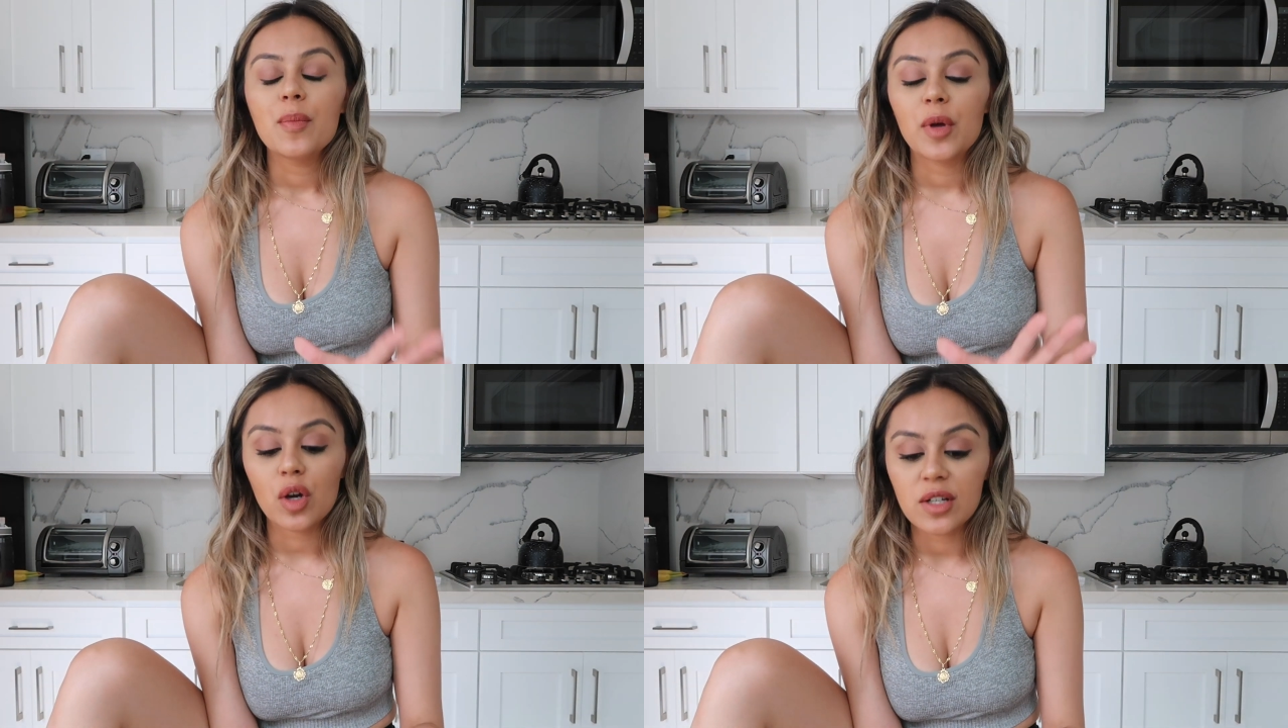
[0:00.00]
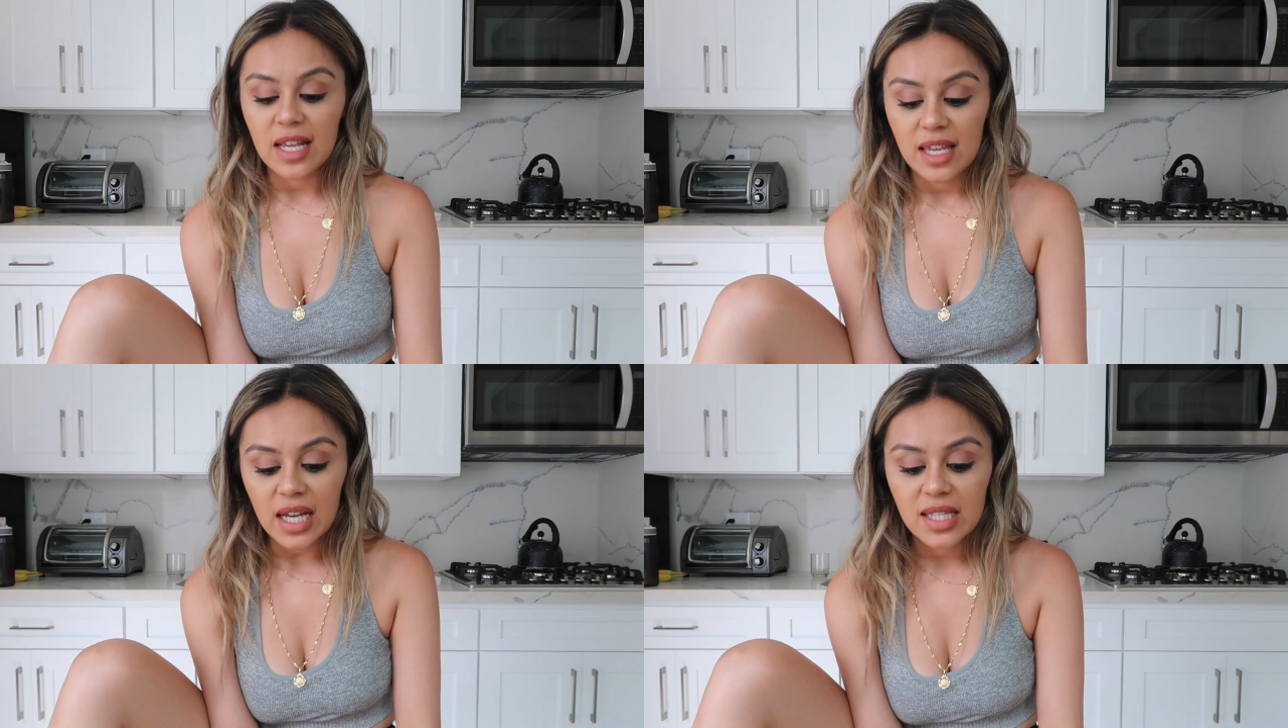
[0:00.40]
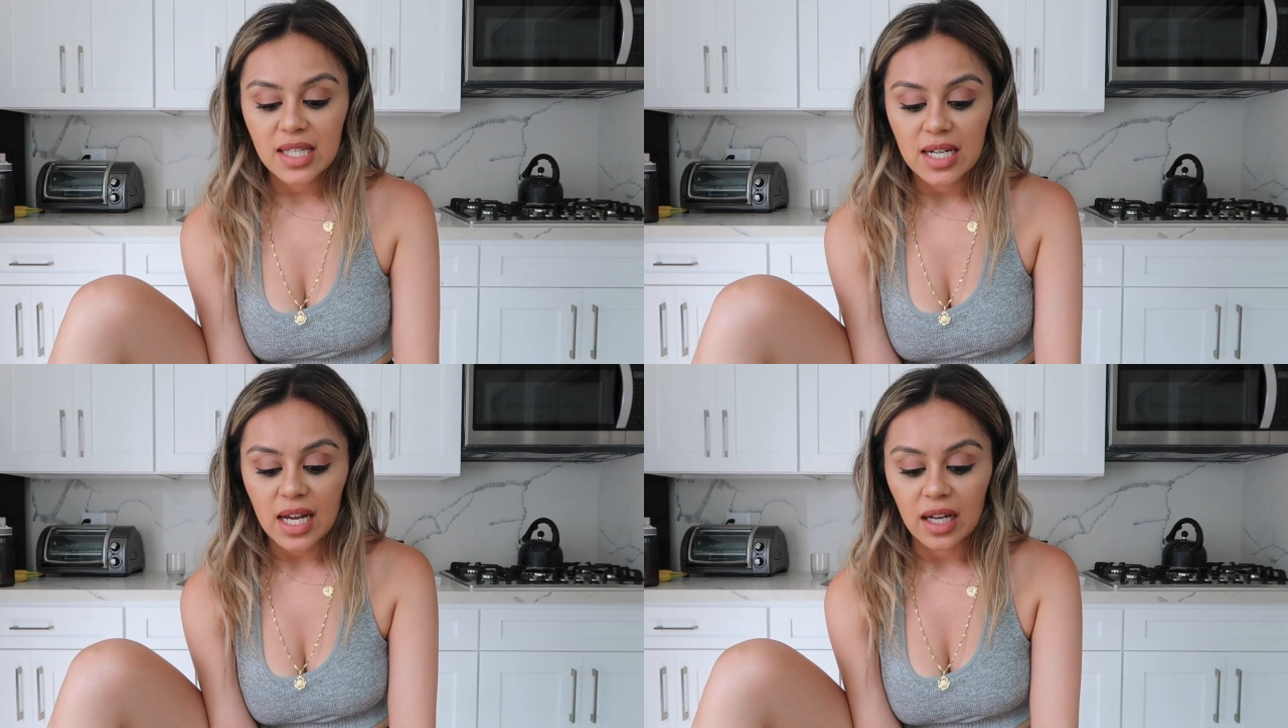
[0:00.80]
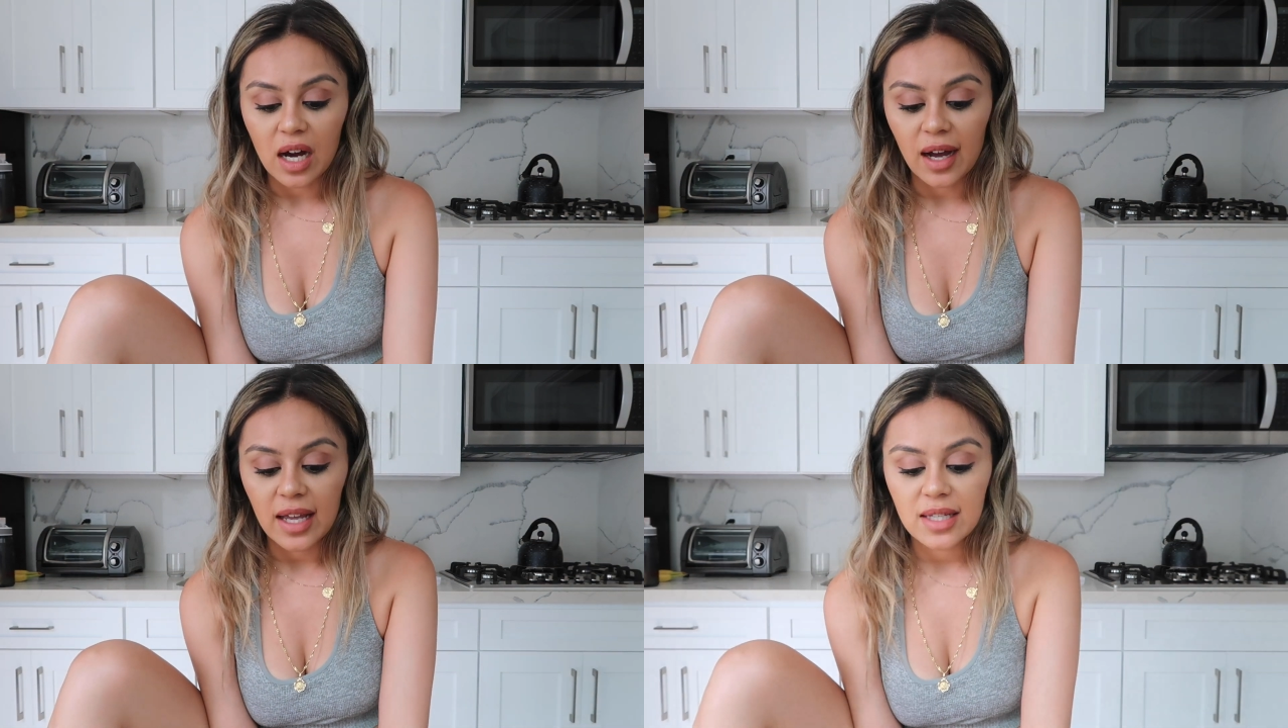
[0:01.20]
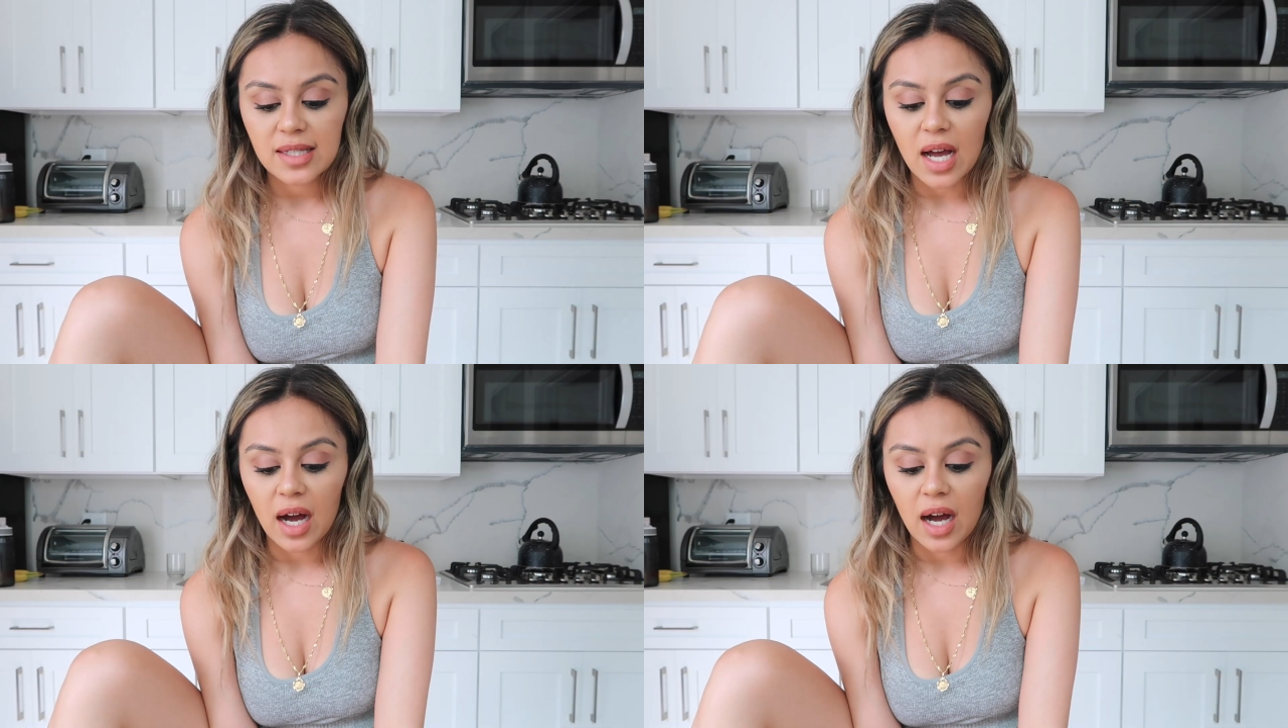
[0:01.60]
because yesterday guys,